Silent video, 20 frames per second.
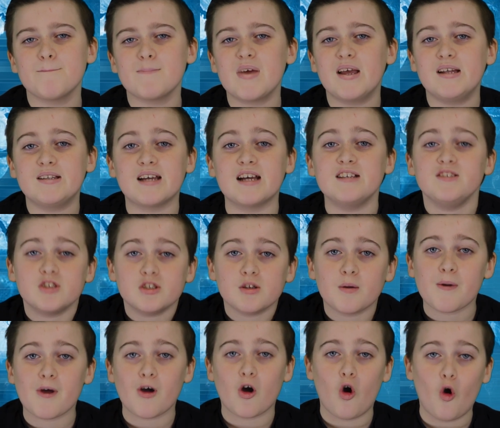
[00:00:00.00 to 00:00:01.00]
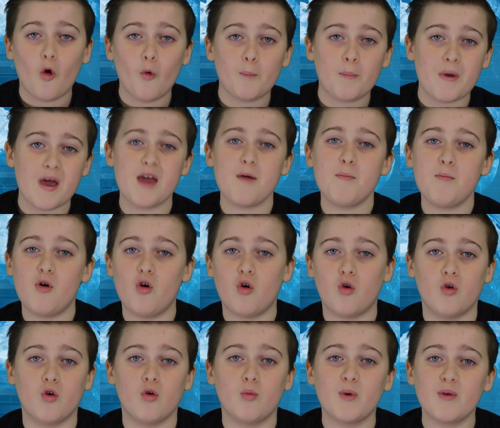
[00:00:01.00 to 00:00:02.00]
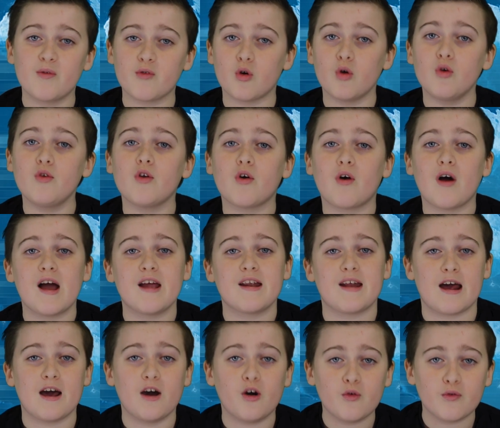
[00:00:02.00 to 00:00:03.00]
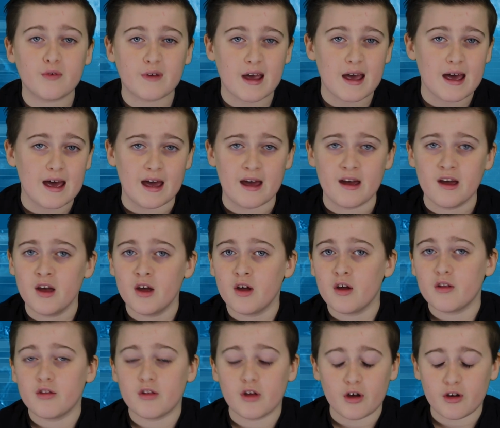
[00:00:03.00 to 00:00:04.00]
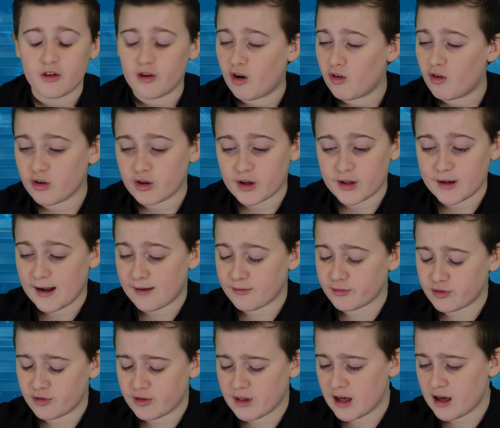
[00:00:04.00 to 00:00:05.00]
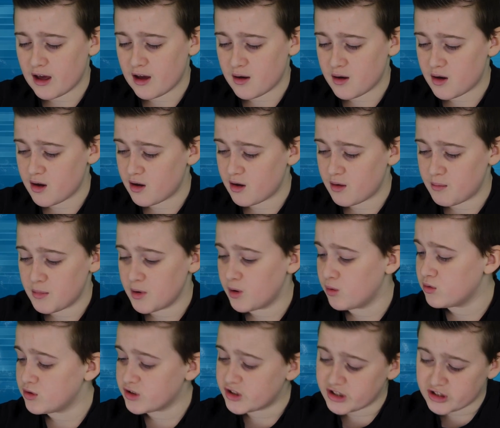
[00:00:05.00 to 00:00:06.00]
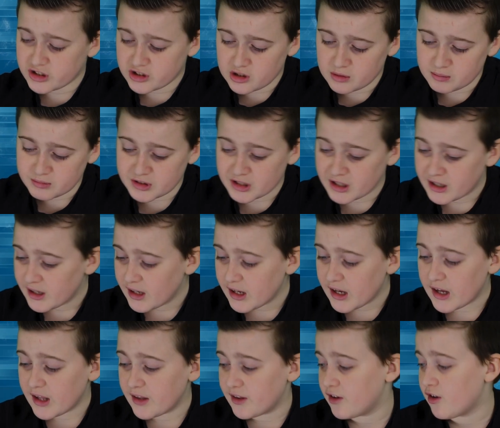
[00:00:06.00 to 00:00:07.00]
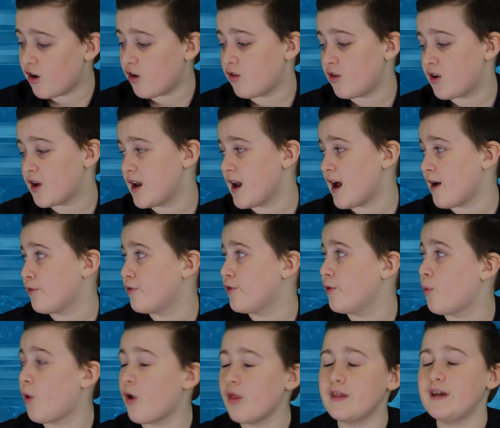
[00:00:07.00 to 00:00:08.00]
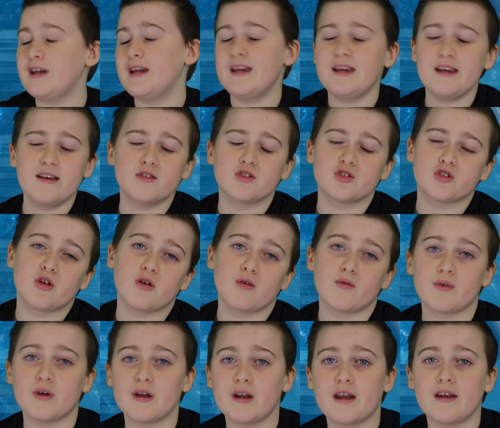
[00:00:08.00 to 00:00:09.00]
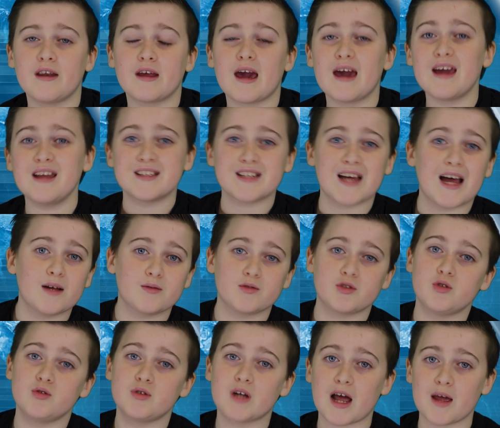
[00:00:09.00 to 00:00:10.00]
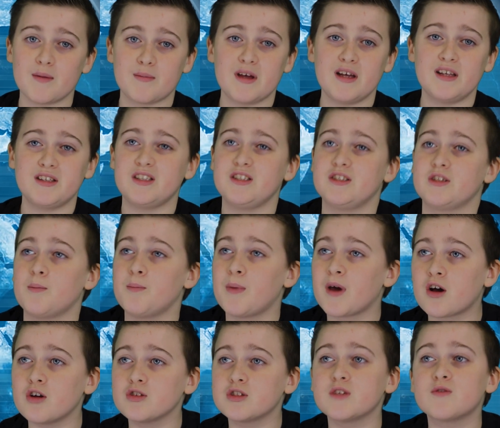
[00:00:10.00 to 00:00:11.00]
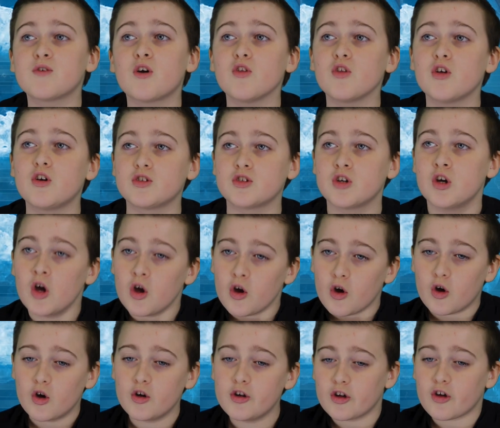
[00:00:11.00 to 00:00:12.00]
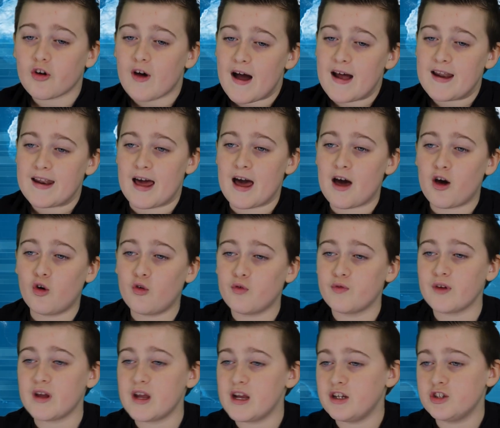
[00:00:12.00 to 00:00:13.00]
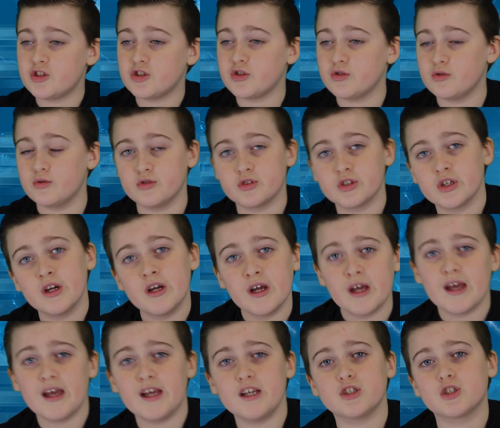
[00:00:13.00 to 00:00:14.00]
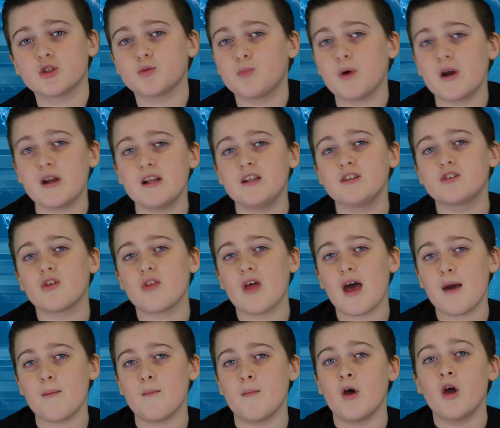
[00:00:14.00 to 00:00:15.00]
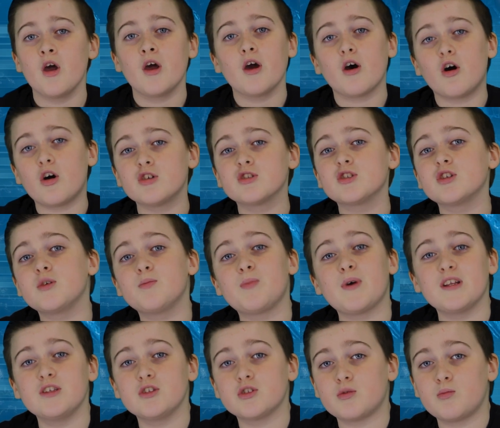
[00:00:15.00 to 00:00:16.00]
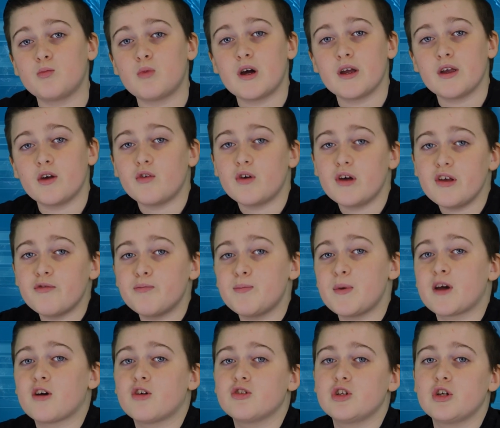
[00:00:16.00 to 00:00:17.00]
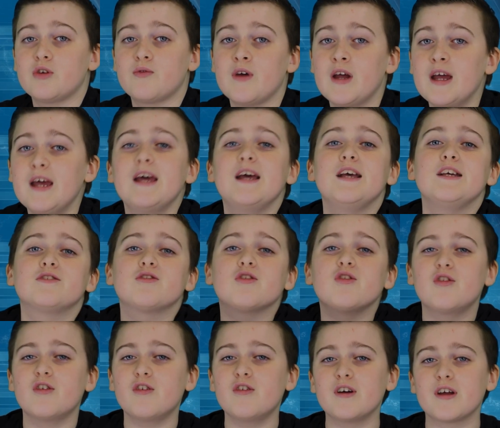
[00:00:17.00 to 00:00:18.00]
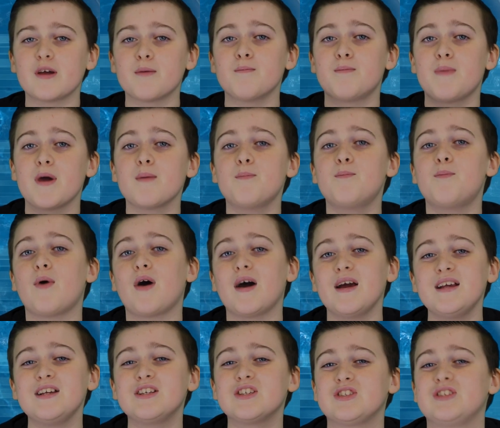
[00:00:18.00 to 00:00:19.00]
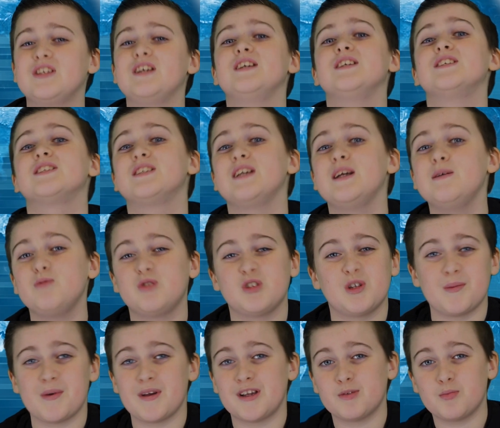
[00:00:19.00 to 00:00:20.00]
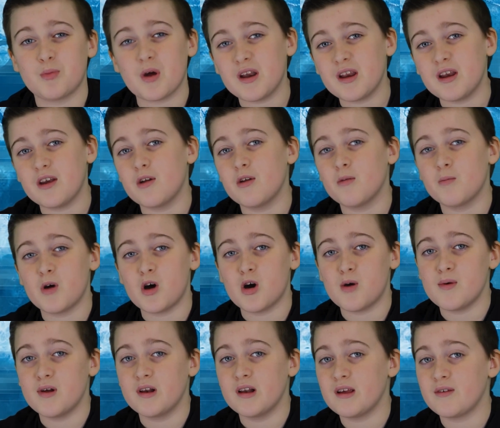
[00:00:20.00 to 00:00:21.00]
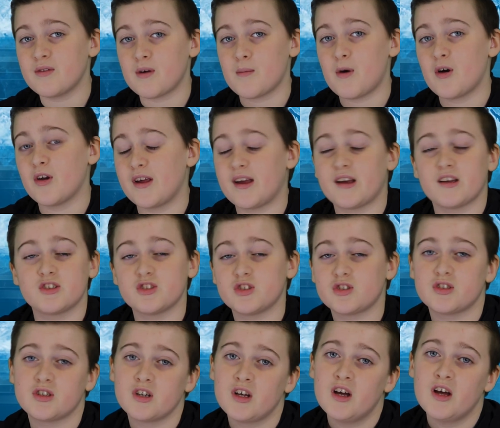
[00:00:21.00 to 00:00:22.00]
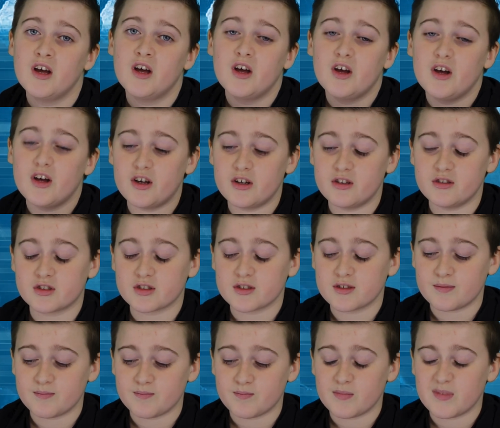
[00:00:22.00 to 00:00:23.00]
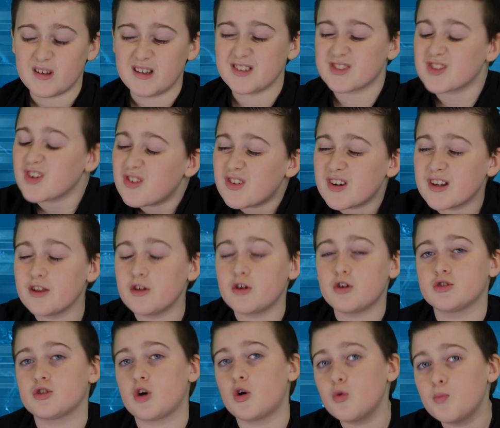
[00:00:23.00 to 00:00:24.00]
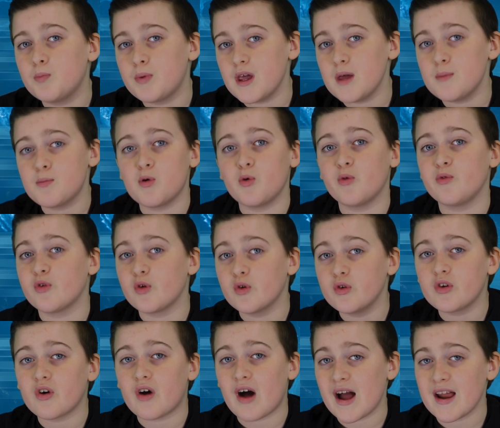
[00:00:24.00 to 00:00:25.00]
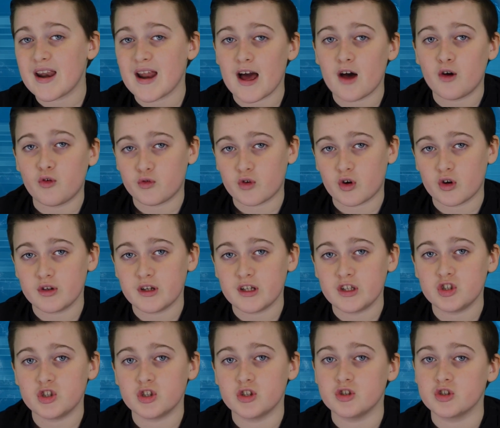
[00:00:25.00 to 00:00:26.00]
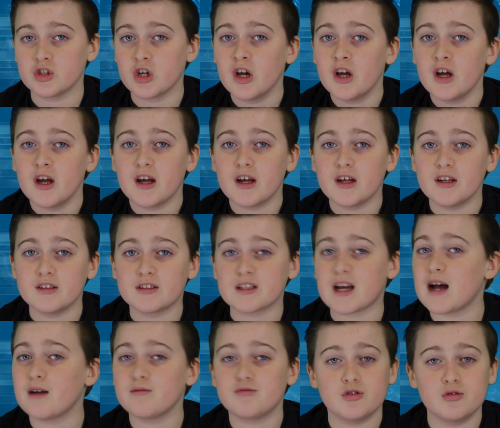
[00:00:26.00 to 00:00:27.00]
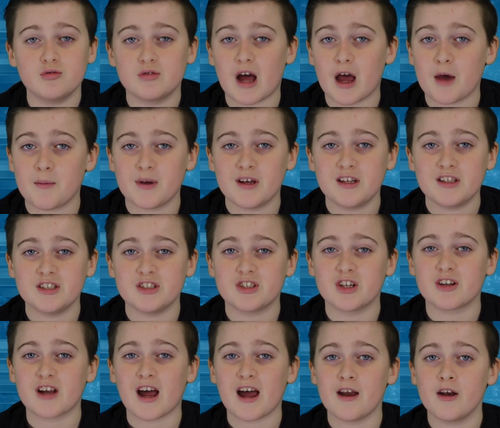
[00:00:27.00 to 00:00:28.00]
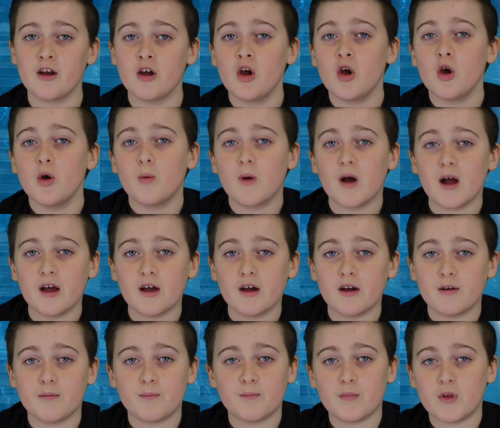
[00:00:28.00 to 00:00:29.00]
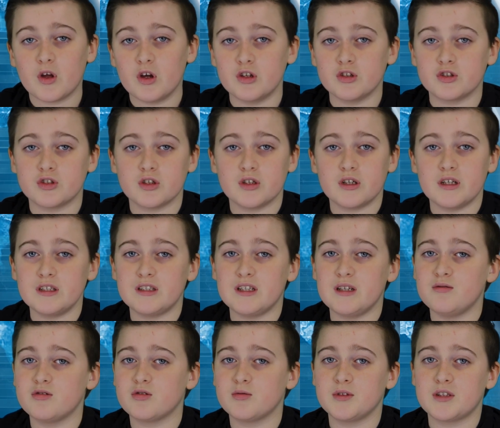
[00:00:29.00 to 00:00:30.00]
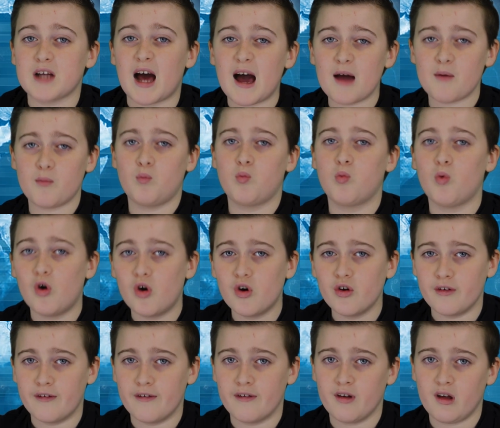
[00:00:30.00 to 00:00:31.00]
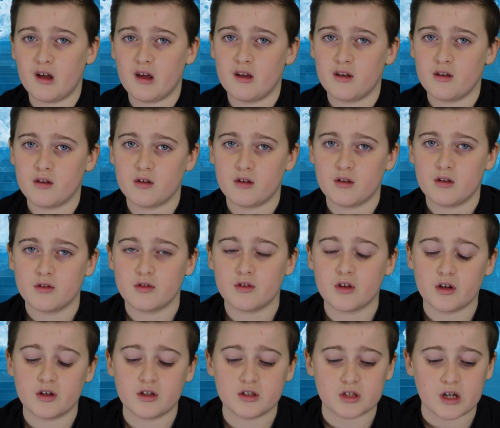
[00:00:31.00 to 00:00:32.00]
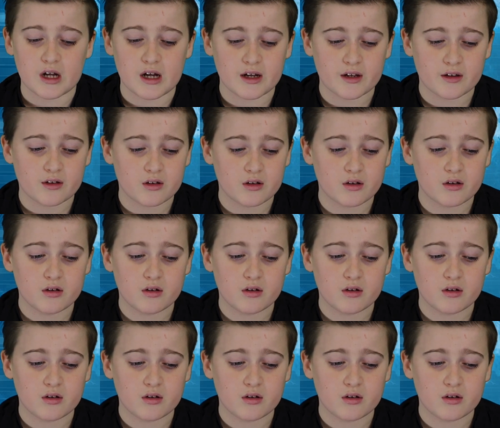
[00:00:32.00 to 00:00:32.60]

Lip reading: it tends to be old people with underlying health care that are looking after their immune systems, and they're not looking after what they eat and stuff, and then they're getting type 2 diabetes, and because they've got those underlying health issues, it's spreading to them. It also depends on where you live, because it's only in big places it seems to be spreading at the moment, if I'm honest. And it's only those old people with underlying health conditions and type 2 diabetes that die, whereas it seems to be type 1 that is like